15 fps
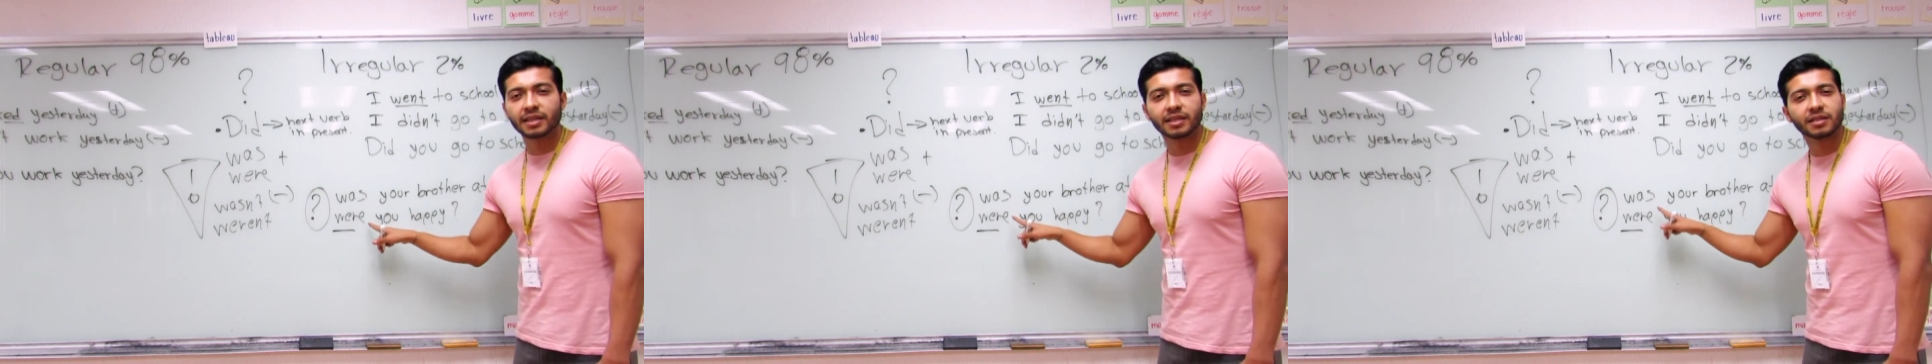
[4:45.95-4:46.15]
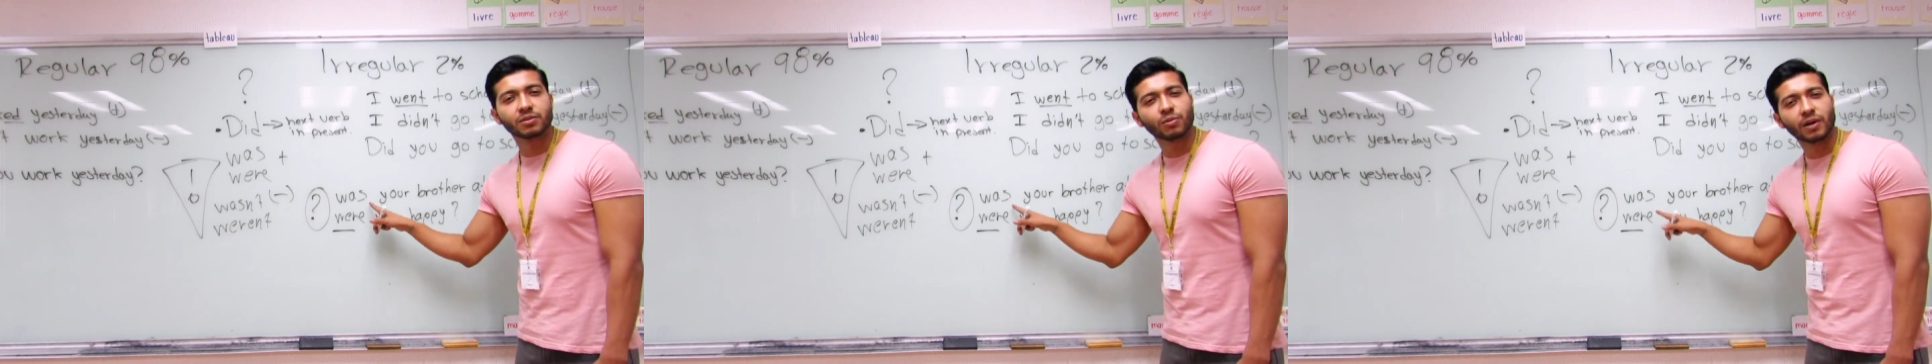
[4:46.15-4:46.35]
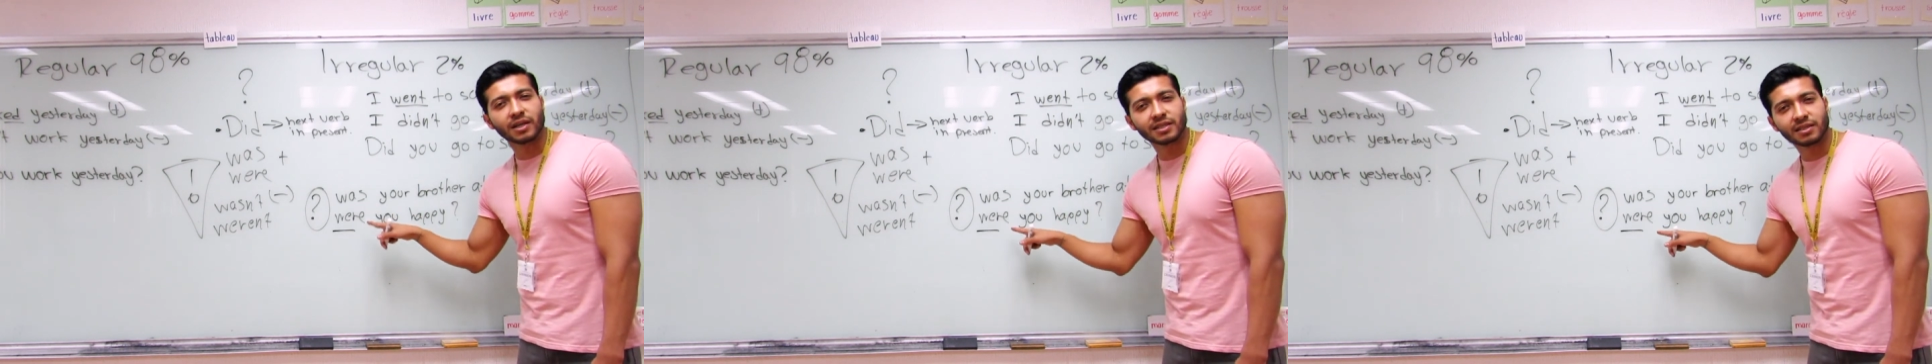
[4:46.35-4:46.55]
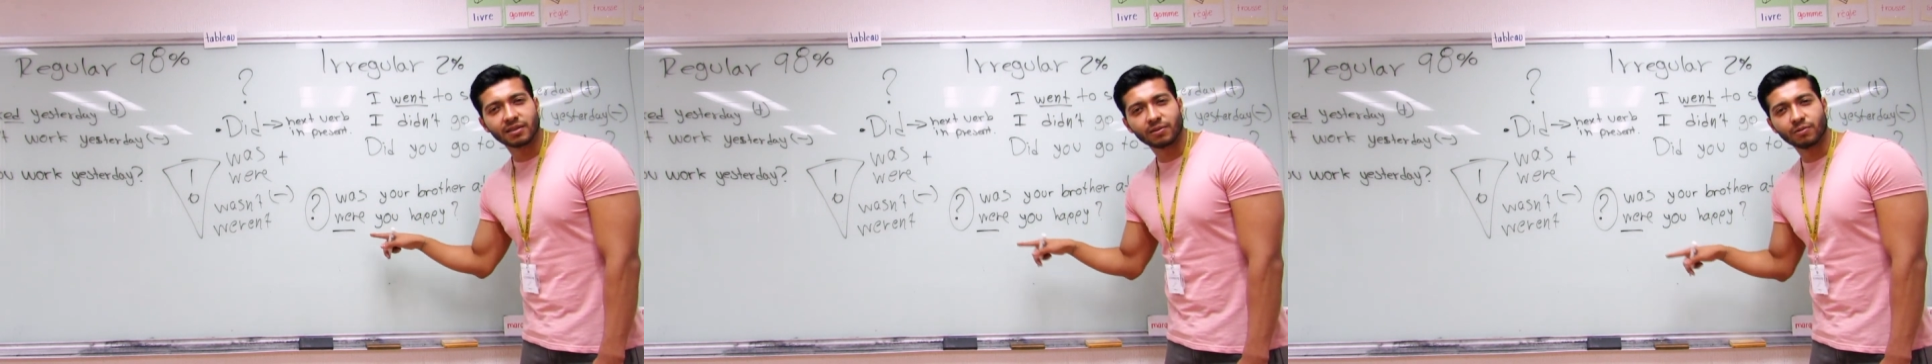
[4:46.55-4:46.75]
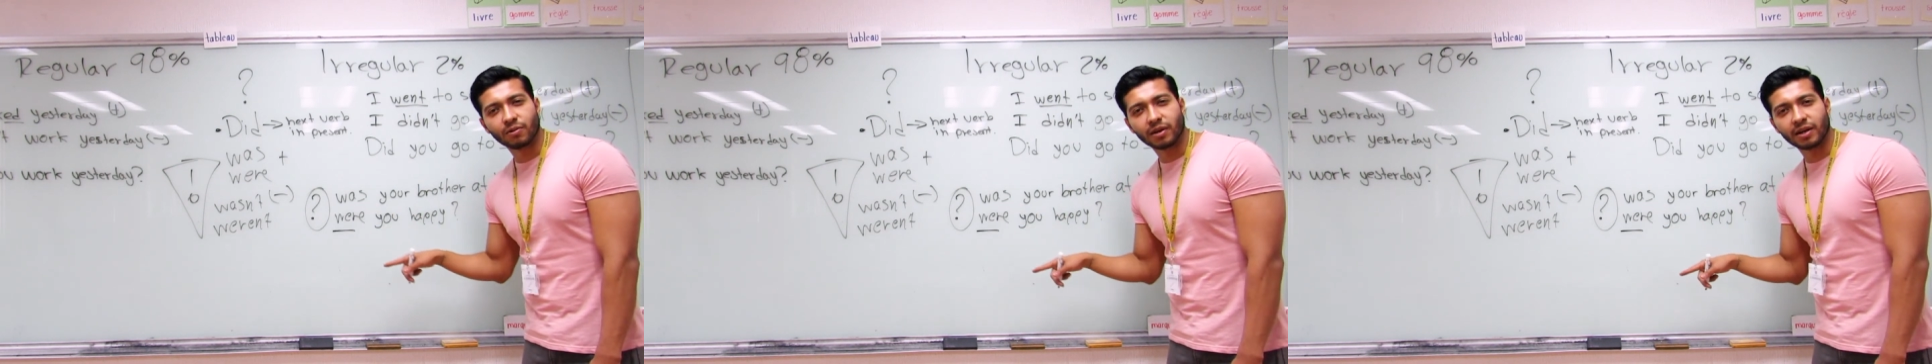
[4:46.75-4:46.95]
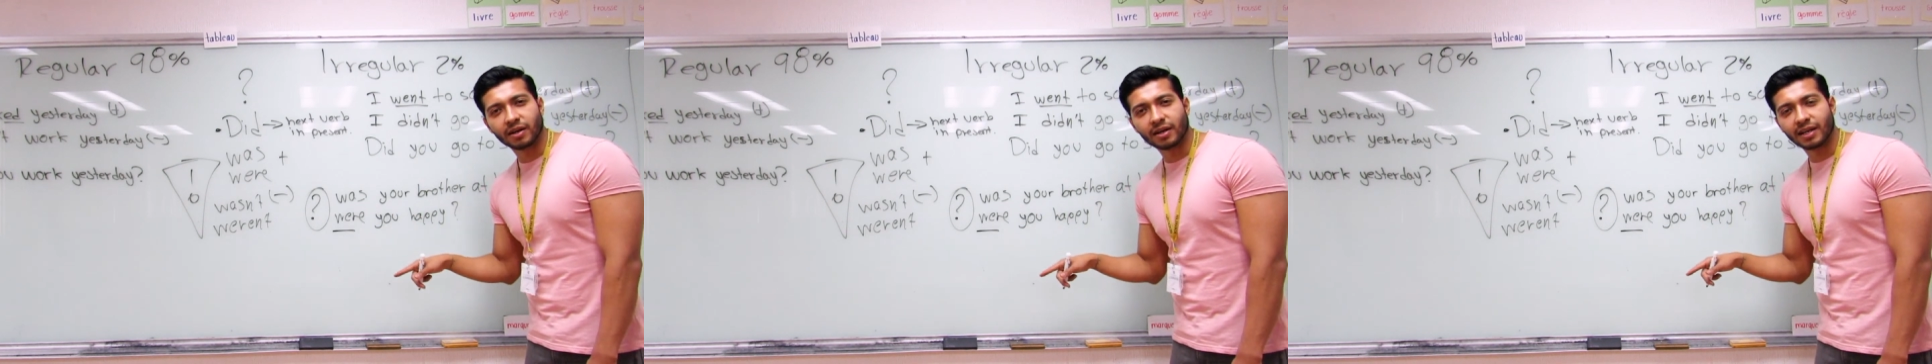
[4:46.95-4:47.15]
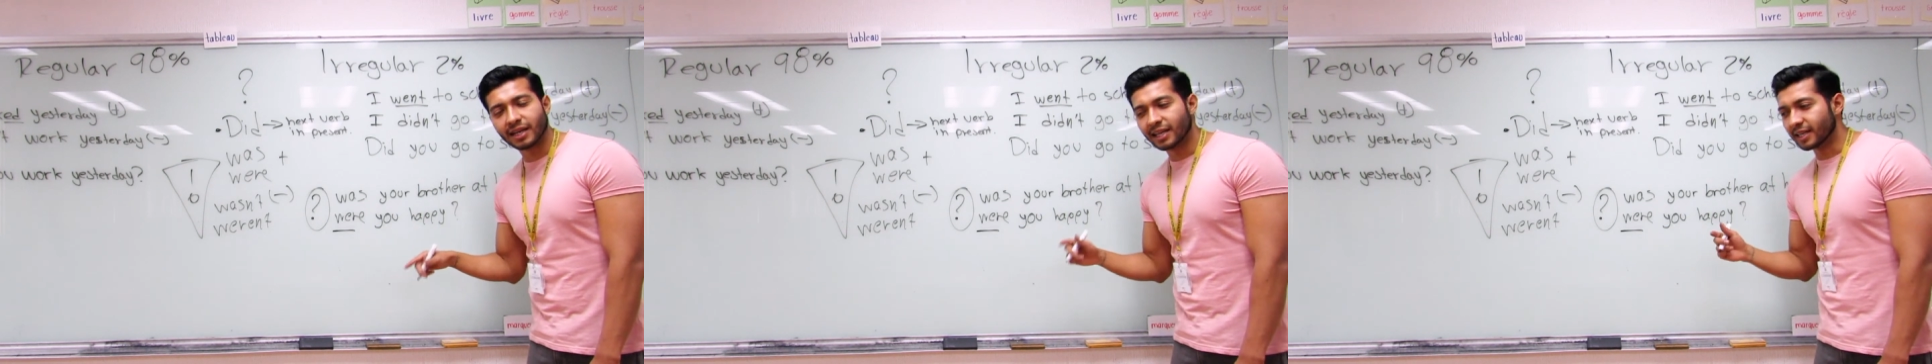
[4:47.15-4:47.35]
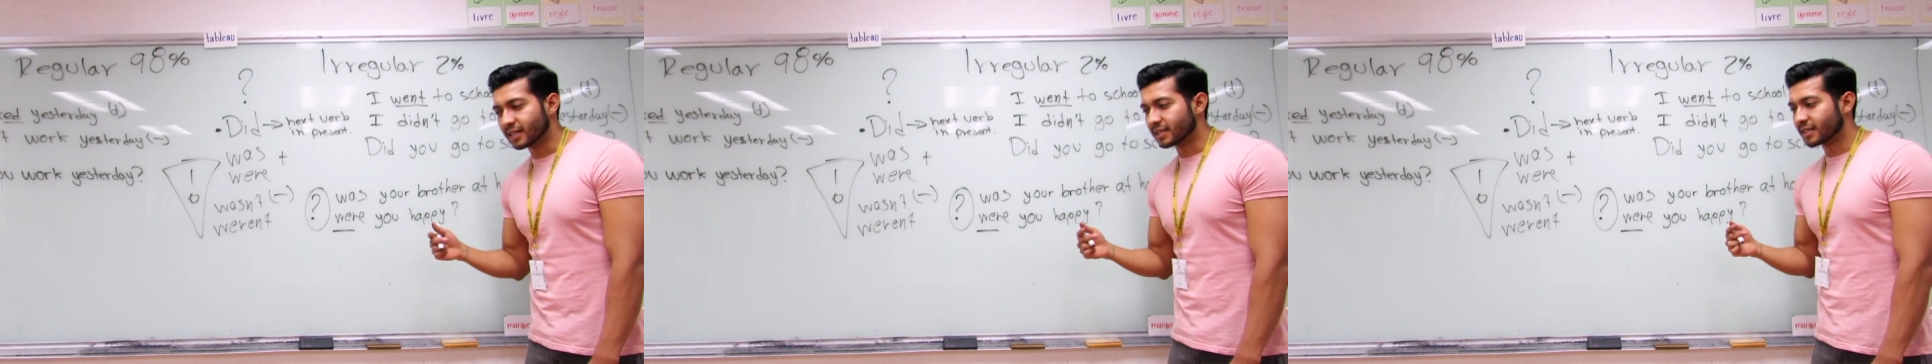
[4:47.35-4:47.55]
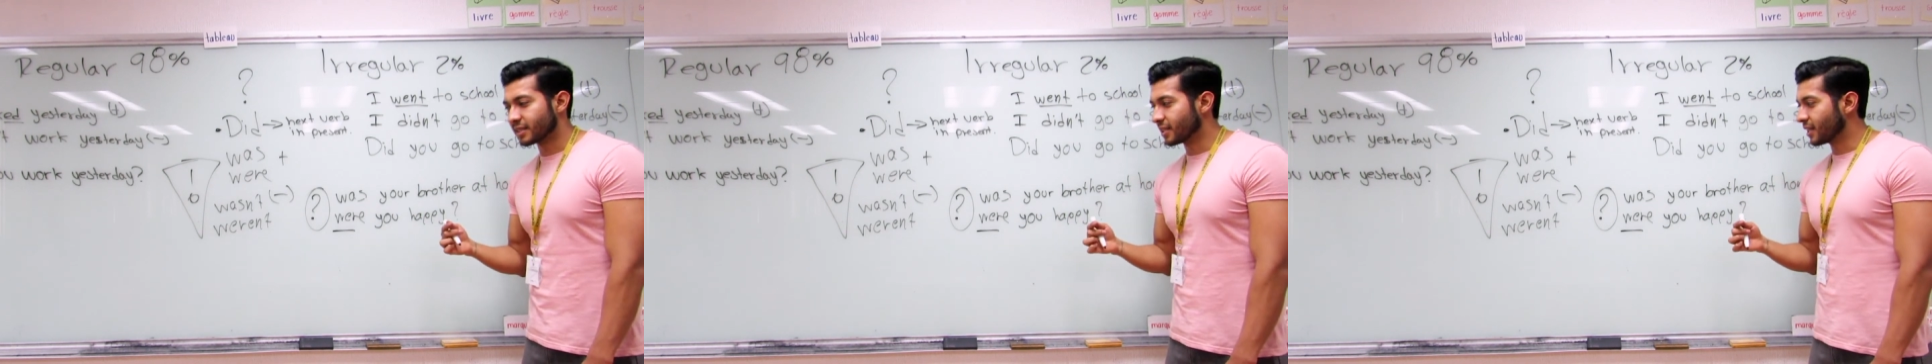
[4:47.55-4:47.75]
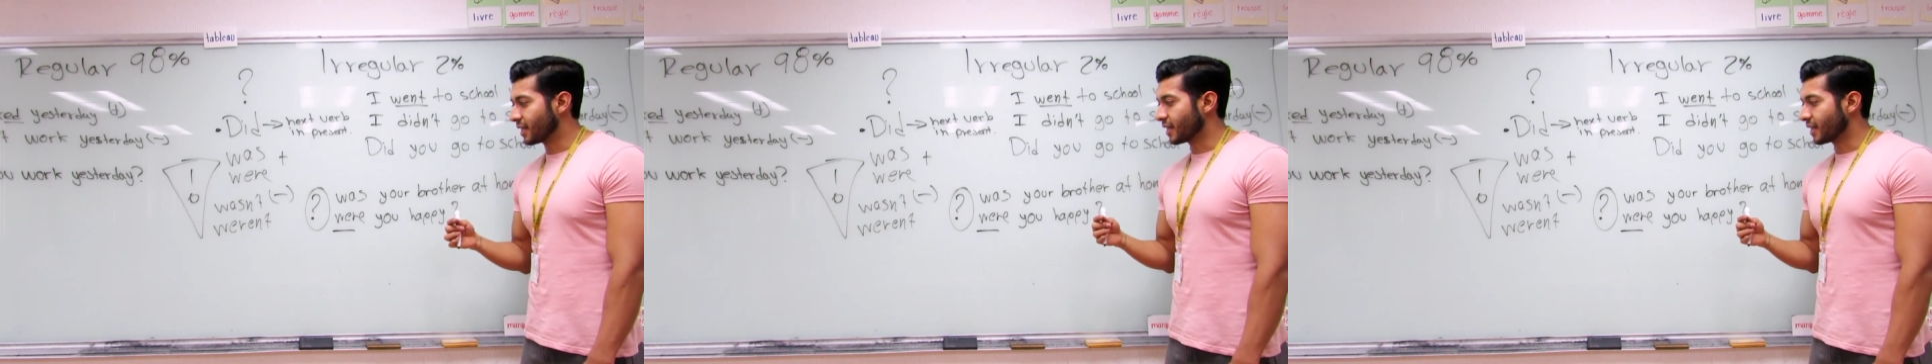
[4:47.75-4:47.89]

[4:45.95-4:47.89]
this was and were is